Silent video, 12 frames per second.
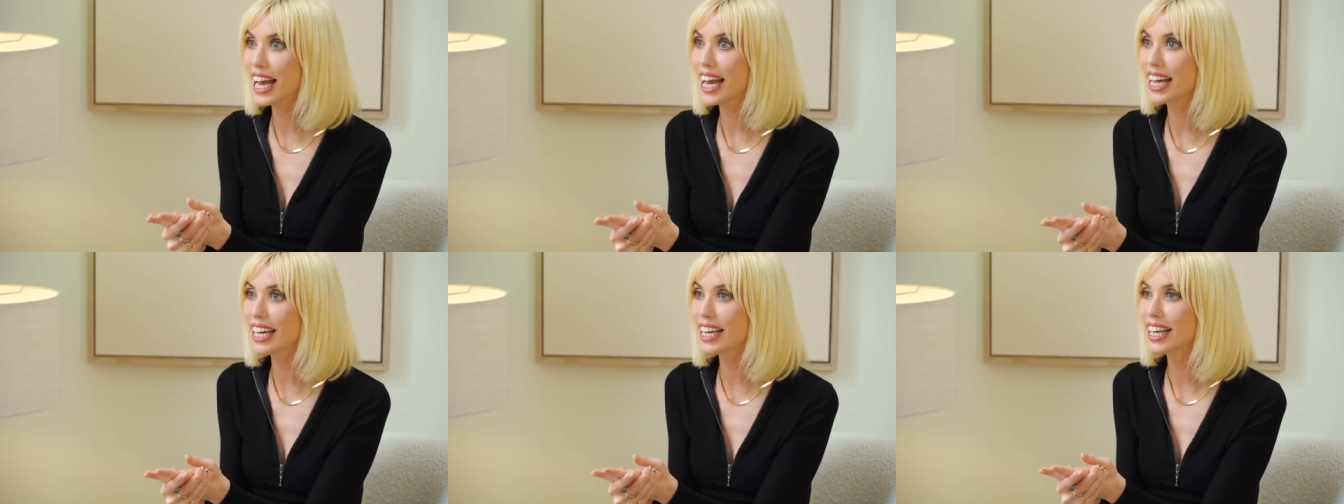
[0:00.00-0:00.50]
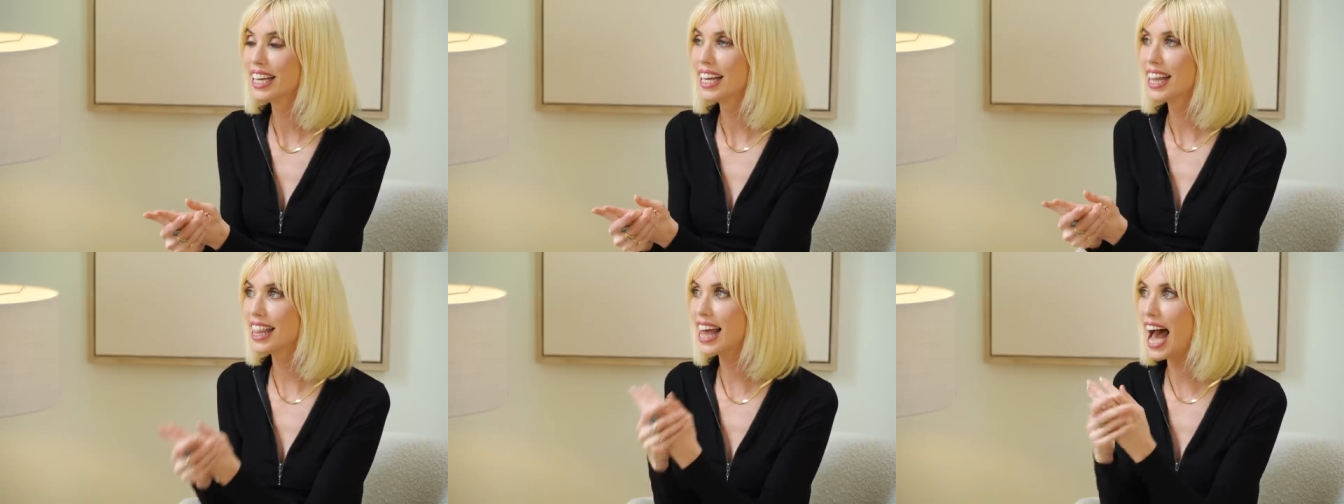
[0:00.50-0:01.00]
like
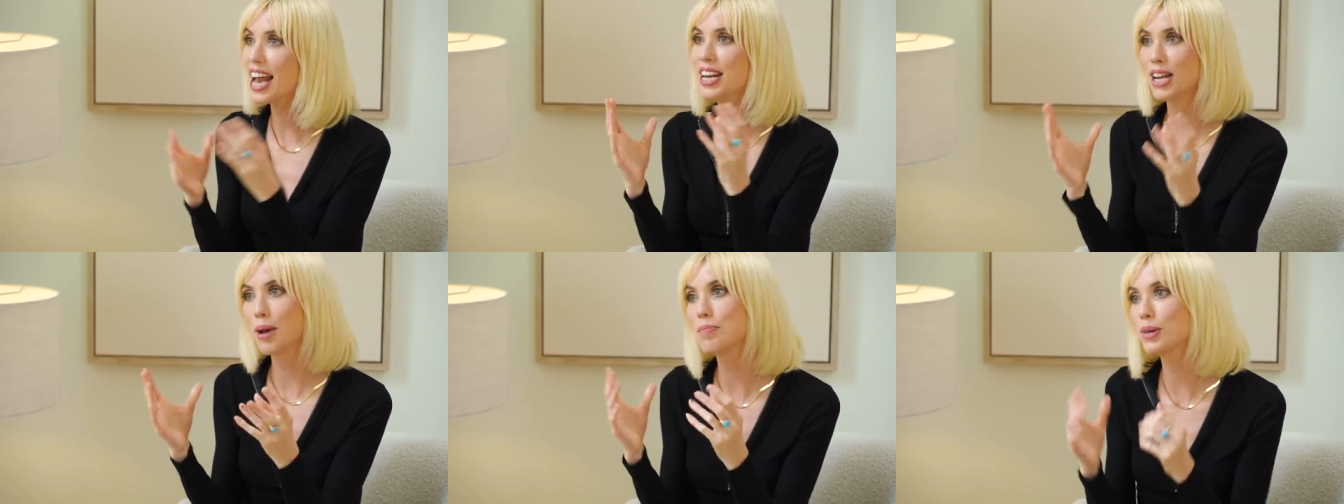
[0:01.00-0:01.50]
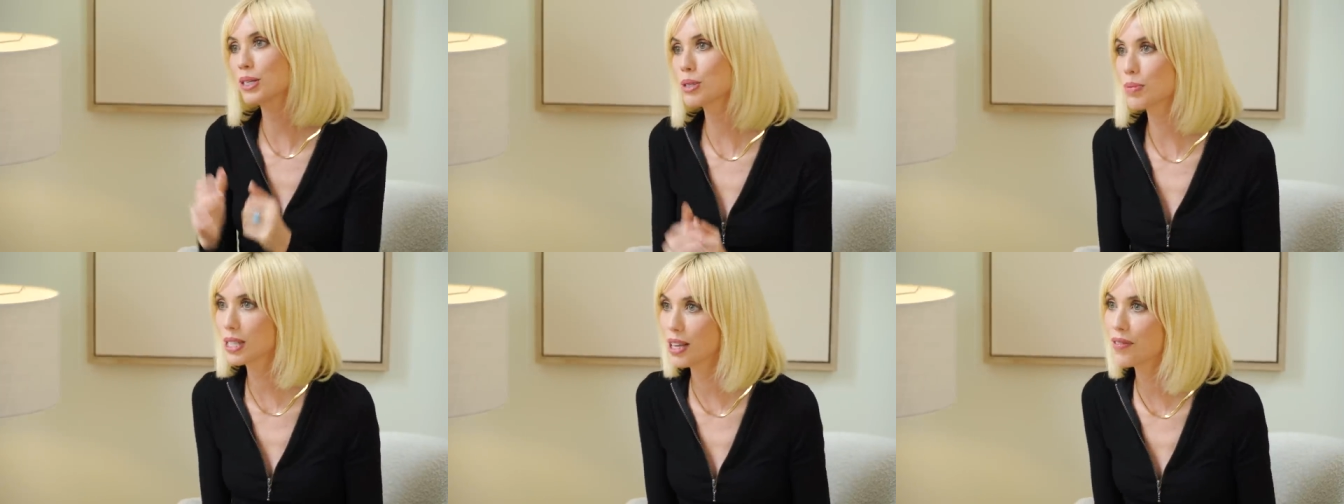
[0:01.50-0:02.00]
that number
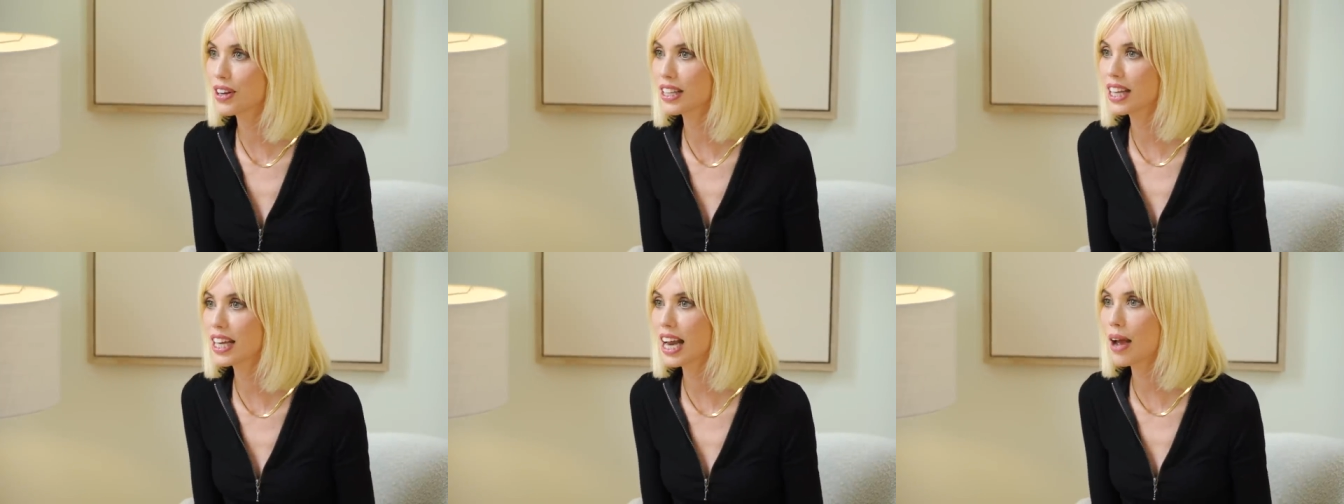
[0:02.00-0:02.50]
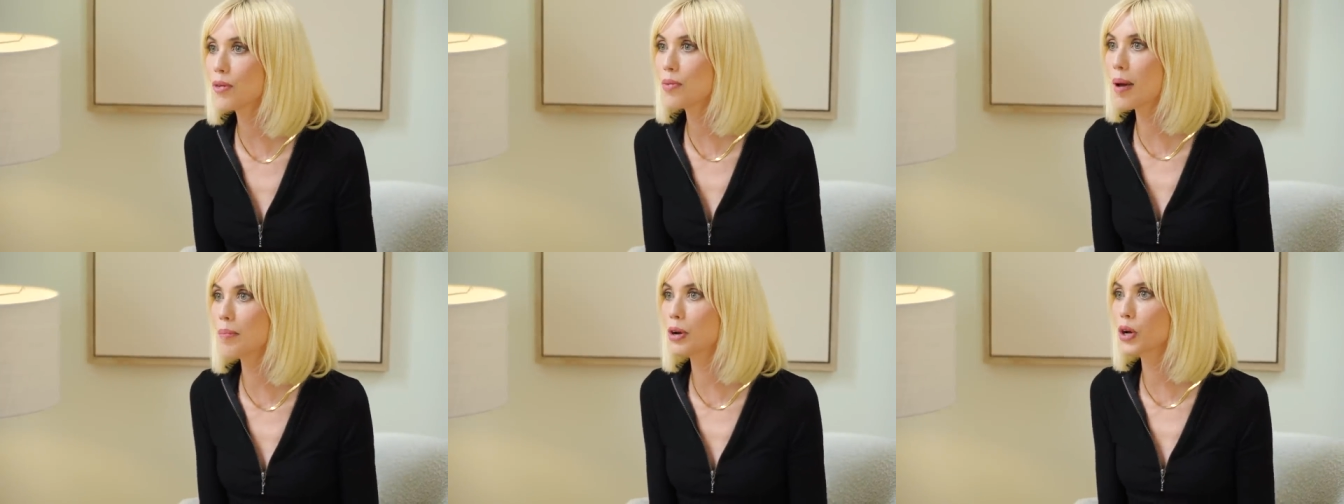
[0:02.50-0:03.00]
specifically. I
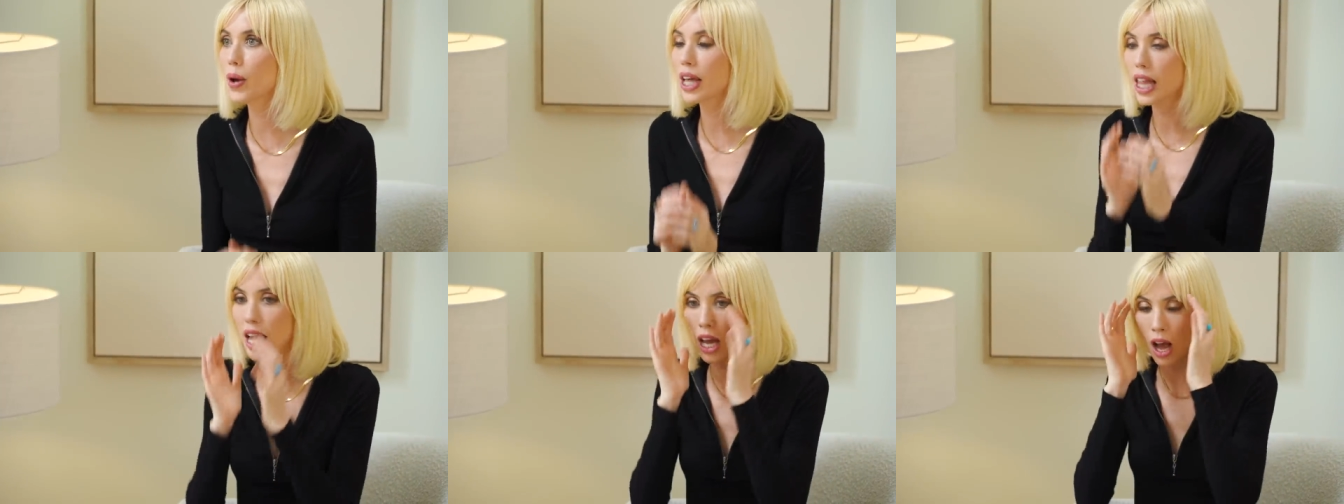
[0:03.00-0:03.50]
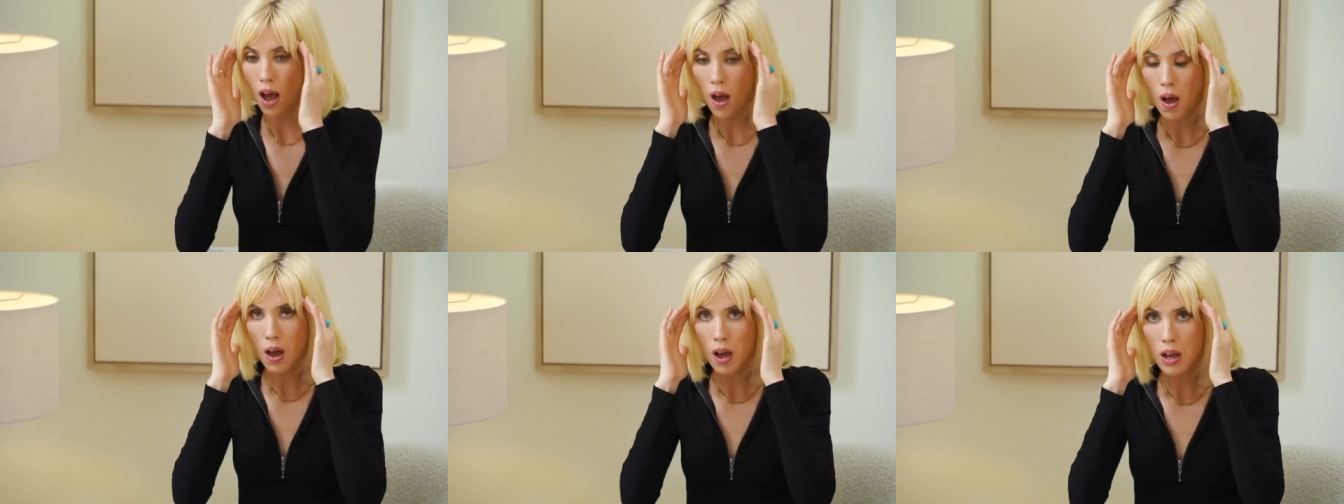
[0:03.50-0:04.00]
remember going like,
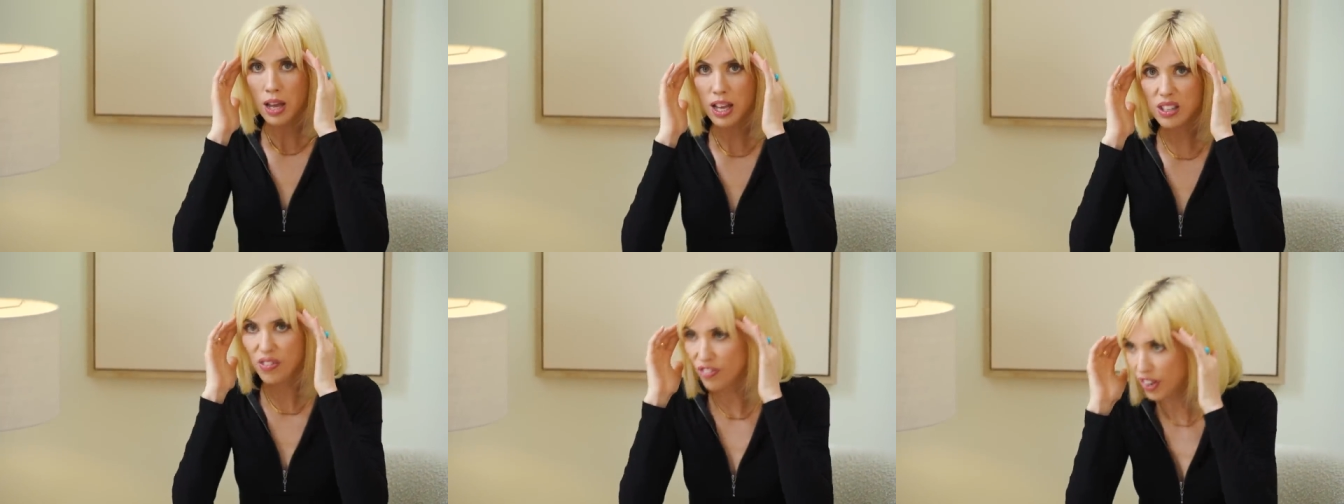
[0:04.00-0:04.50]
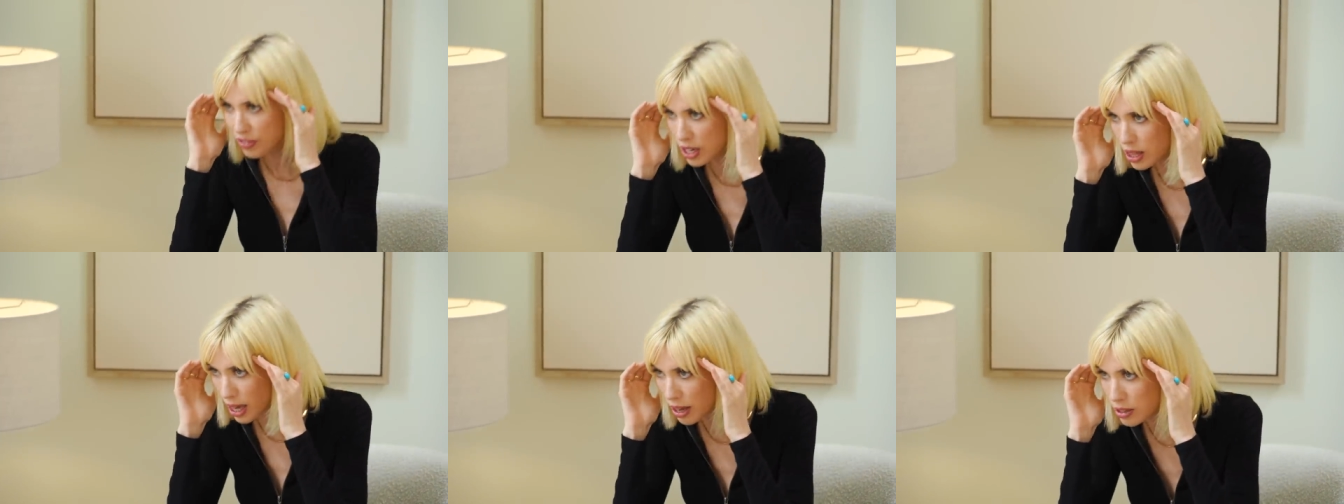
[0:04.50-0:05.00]
he has
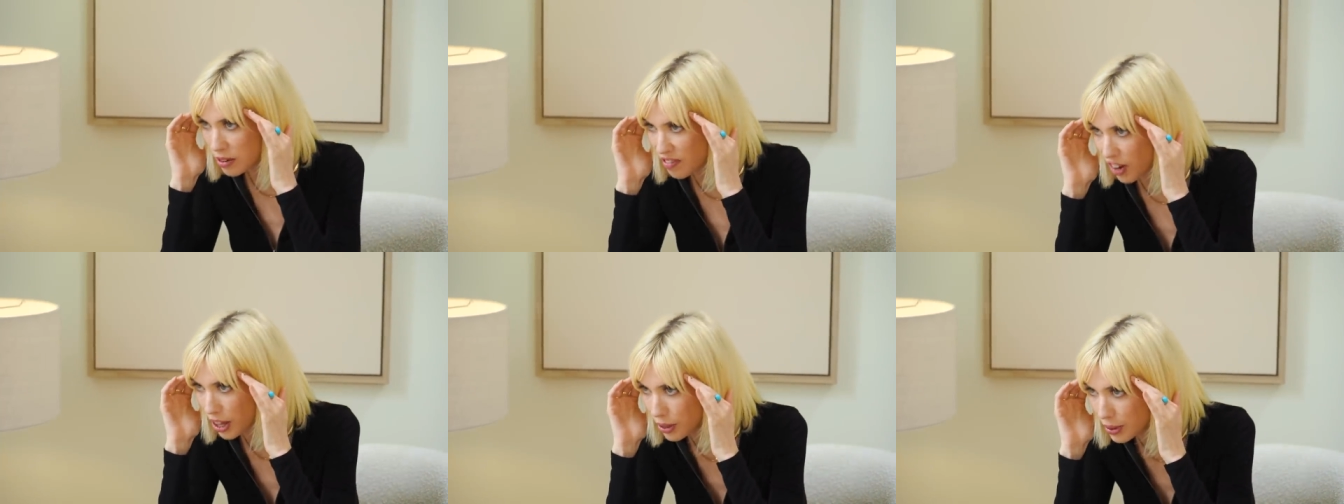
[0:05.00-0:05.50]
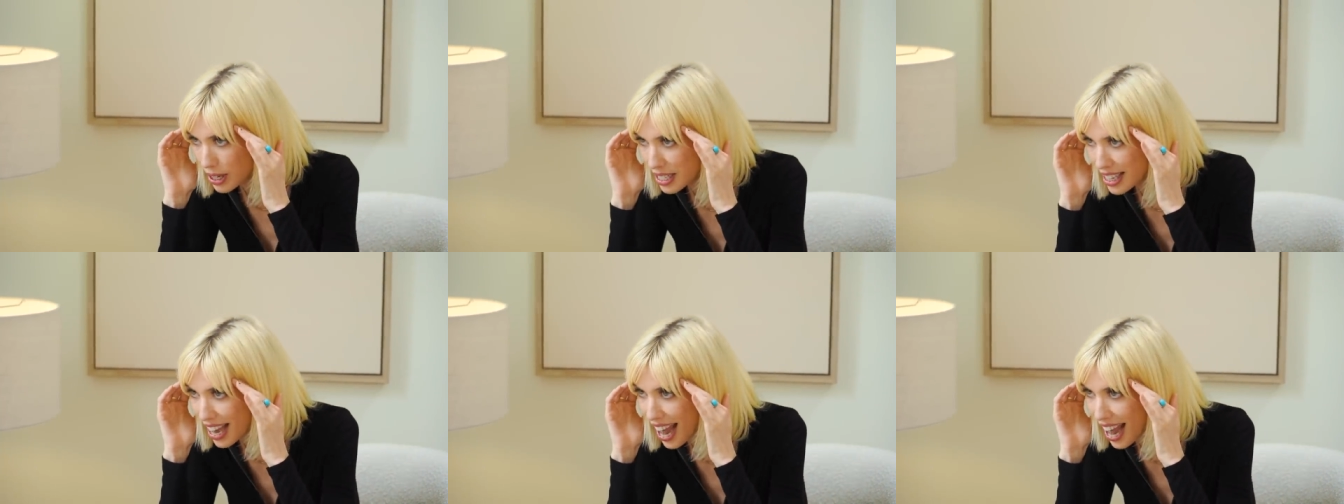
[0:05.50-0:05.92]
50,000 followers?